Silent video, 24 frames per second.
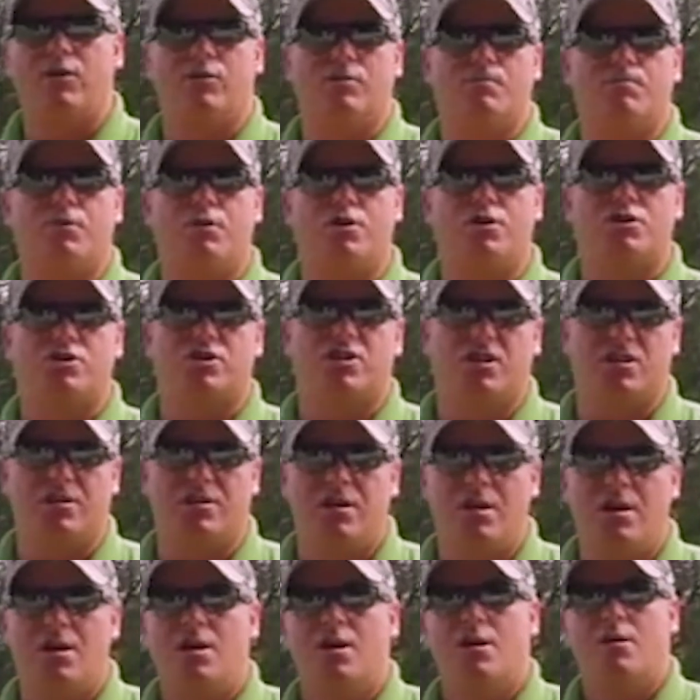you would
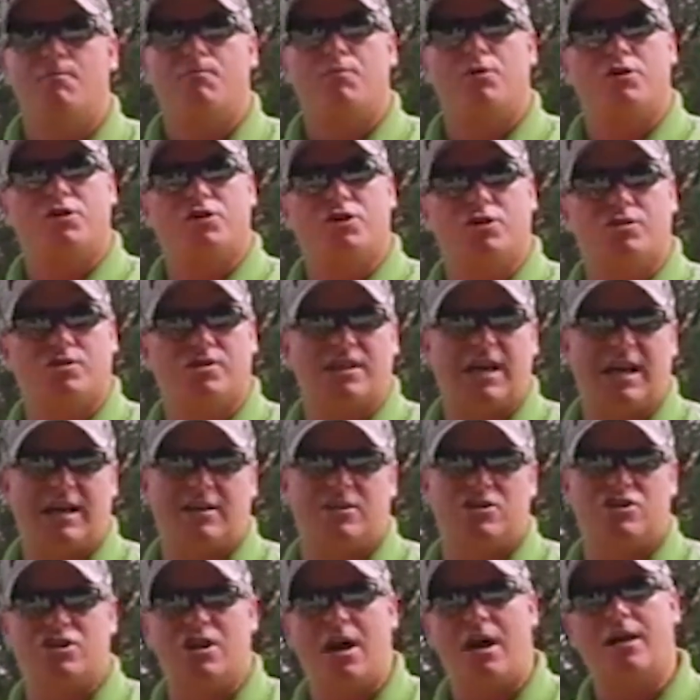push your
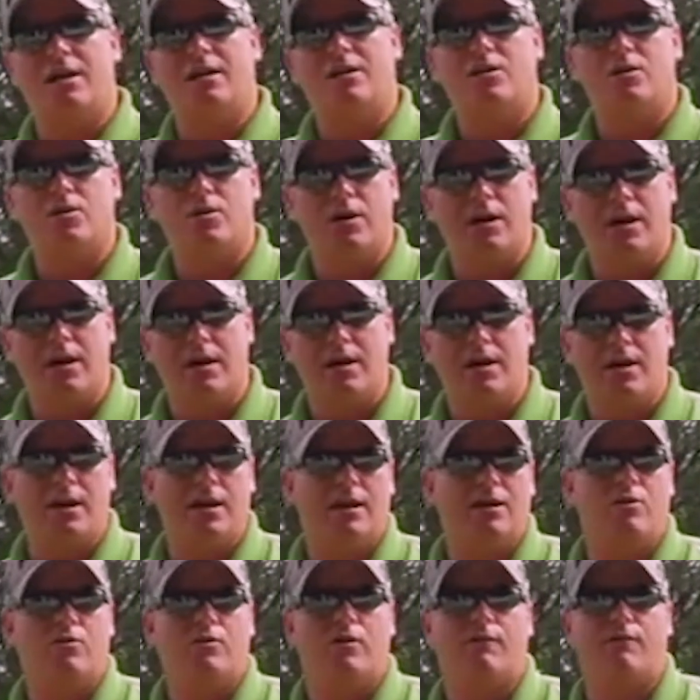second shot into
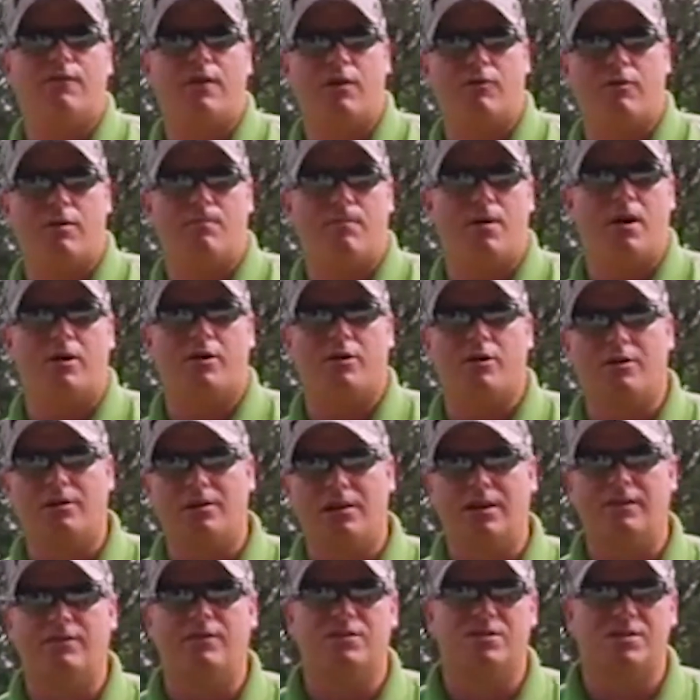a fairway bunker
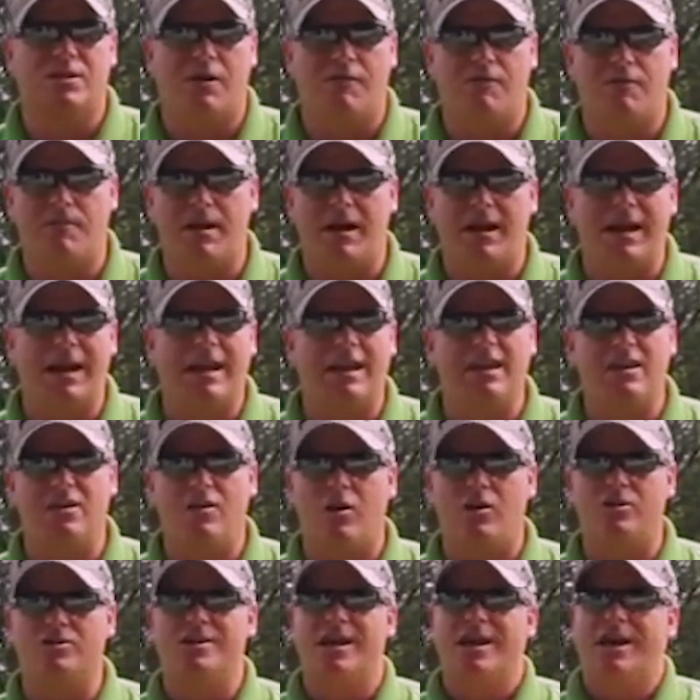and leave yourself about 80
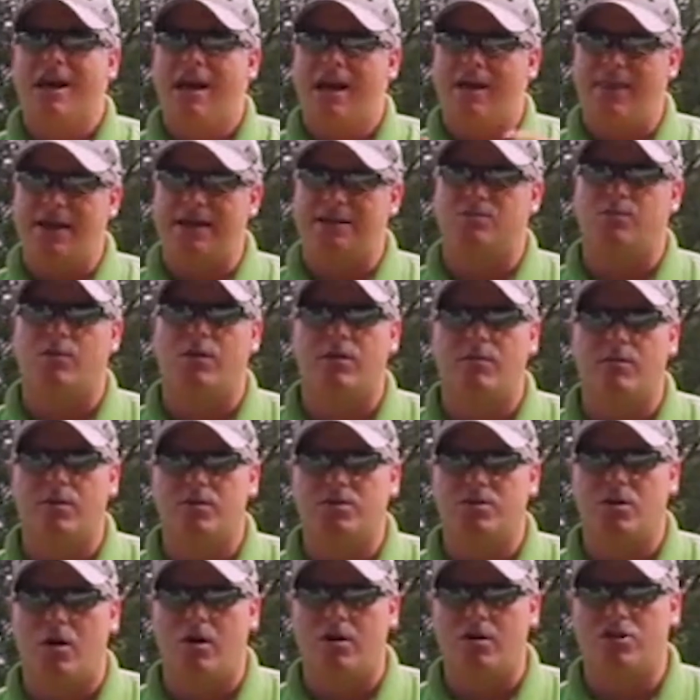yards, and that's one of
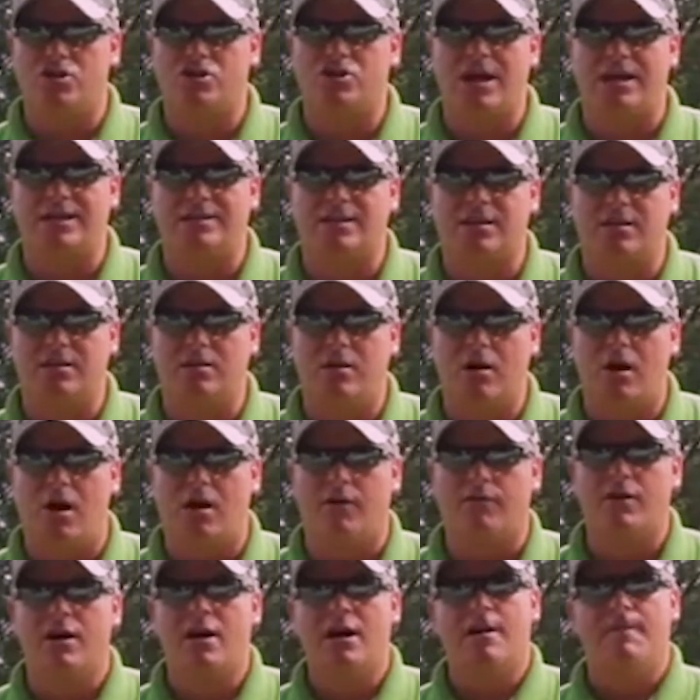the most hardest shots in
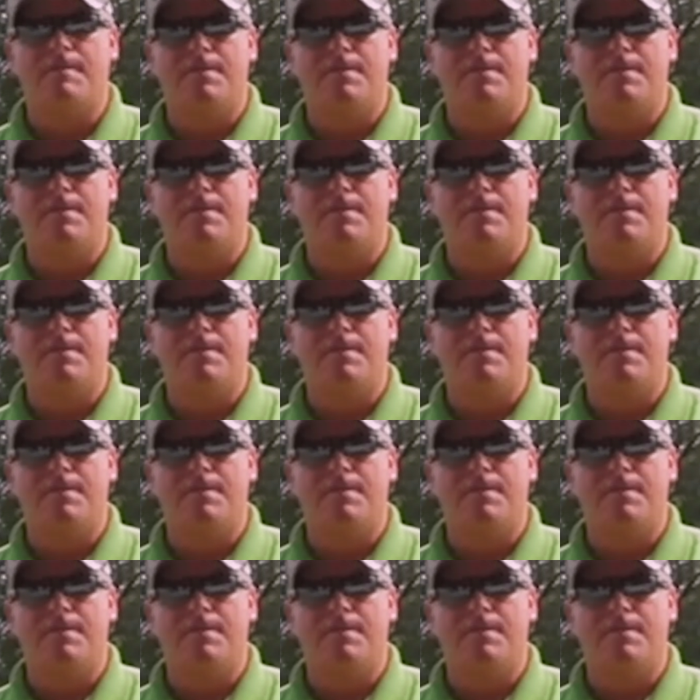golf.